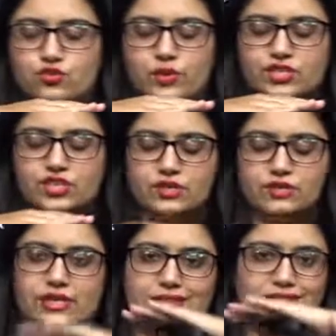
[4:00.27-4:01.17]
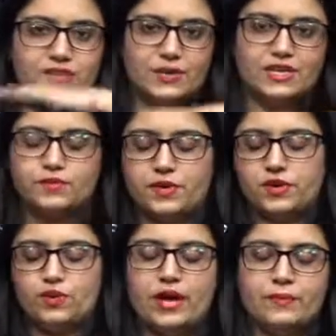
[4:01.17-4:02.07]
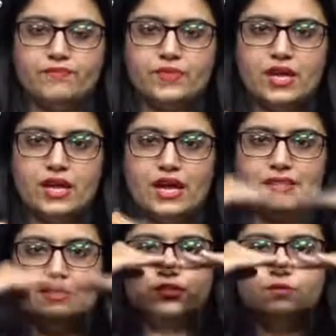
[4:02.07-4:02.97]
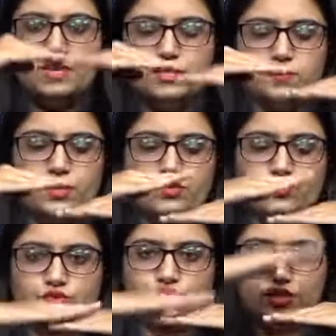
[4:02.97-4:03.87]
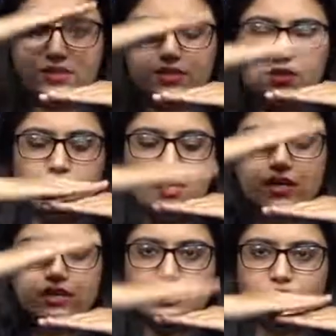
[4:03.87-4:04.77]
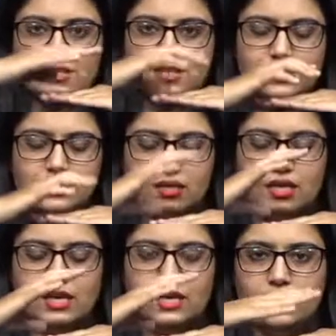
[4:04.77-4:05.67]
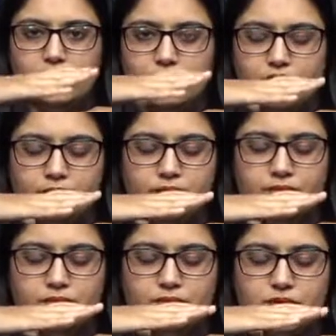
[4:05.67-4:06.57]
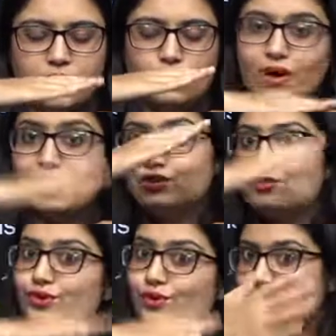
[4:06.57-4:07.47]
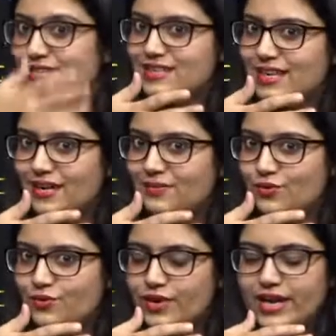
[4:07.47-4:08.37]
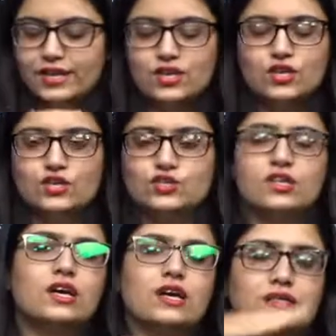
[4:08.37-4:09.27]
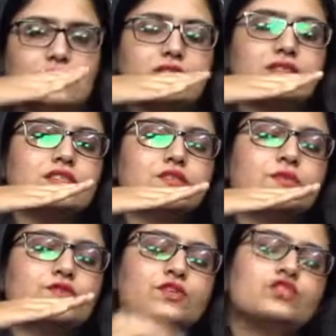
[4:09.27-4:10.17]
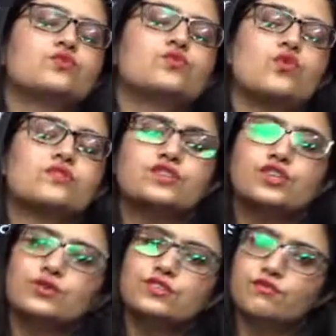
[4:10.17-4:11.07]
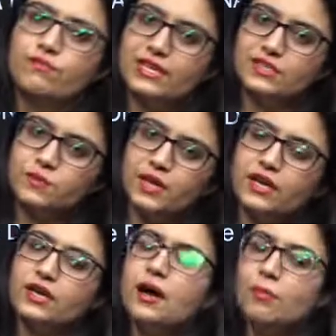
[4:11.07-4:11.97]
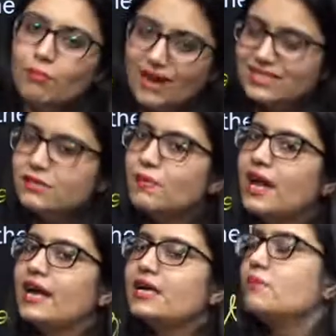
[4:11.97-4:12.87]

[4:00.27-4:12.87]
to each other. So like this is base pair 1 and this is base pair 2. So just the 1 and 2 you can say, right? So the distance between 2 consecutive base pair multiplied